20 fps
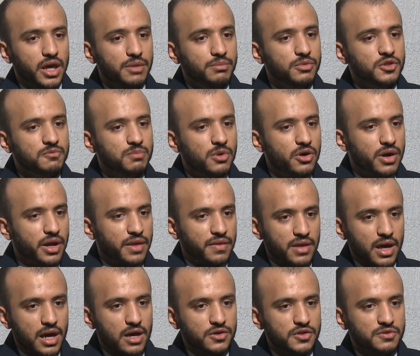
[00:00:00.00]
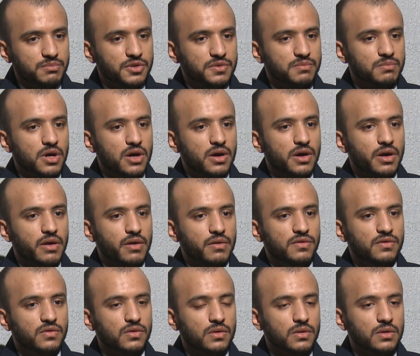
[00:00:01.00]
input bar and the output bar
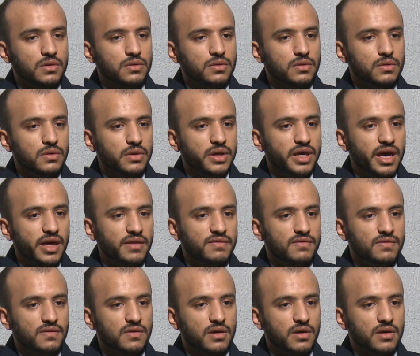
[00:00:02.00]
to get